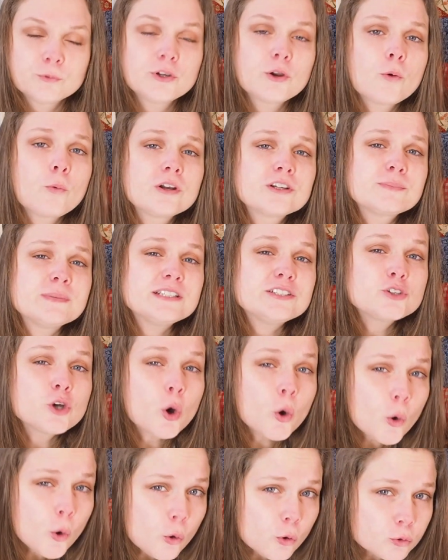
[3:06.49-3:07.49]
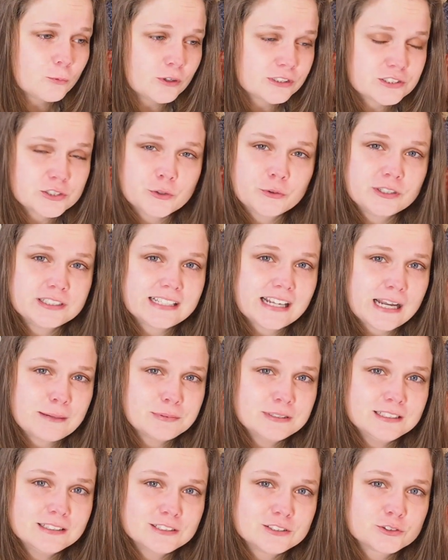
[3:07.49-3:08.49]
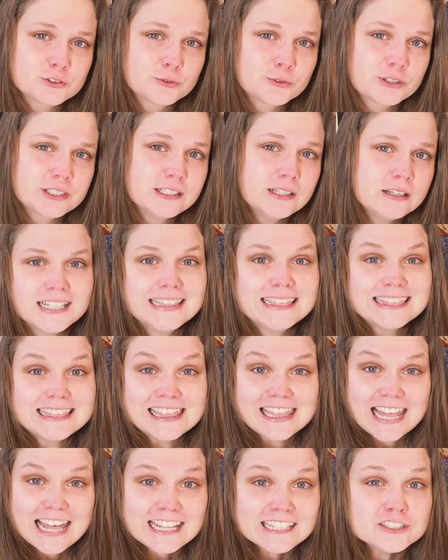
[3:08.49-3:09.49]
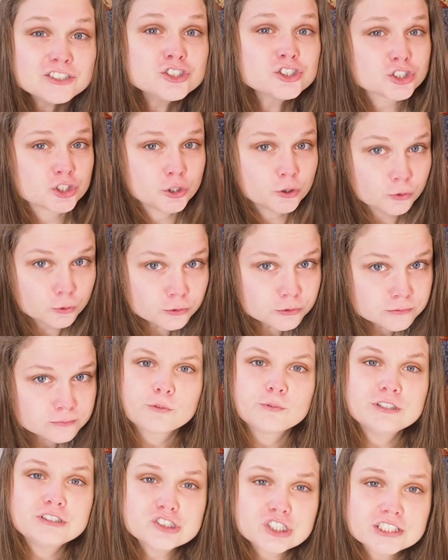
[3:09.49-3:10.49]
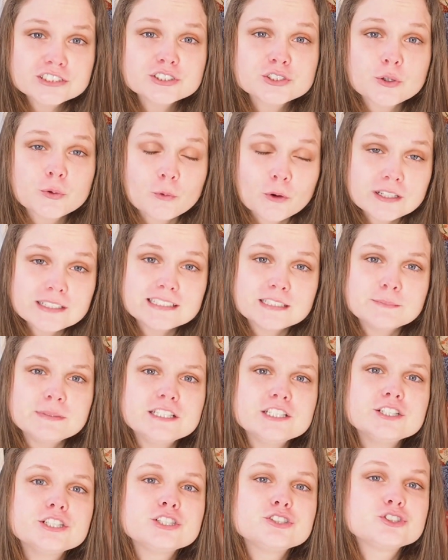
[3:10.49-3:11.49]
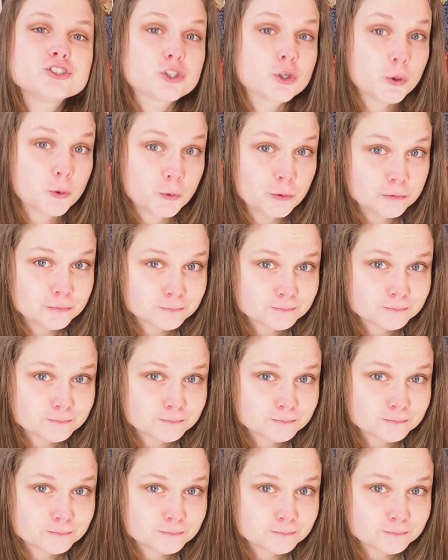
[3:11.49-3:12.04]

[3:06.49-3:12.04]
don't want to be told what's going to happen in the story and then shown. We just want to be shown.